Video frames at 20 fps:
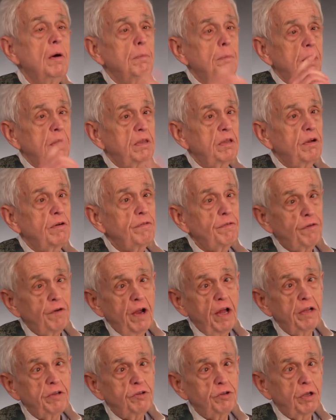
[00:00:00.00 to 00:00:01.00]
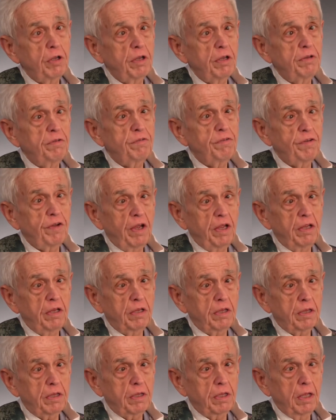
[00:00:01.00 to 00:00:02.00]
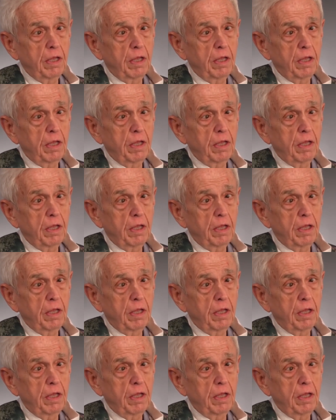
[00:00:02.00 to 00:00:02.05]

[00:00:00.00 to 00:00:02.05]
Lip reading: But they're fragile in faith.